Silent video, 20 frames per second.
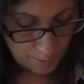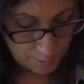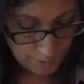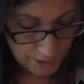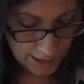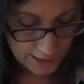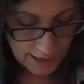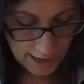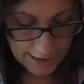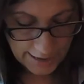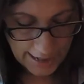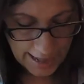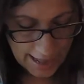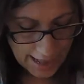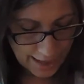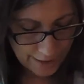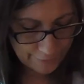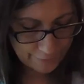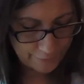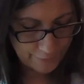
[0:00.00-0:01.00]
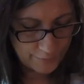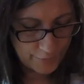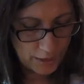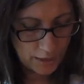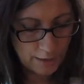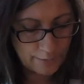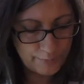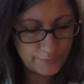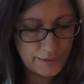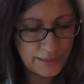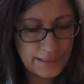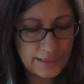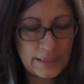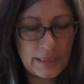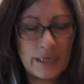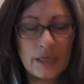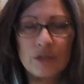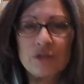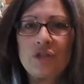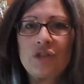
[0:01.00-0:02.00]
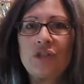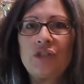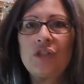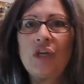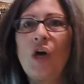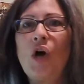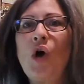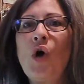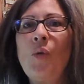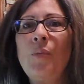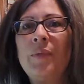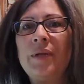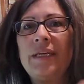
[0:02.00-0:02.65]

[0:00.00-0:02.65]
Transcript: But I had in here so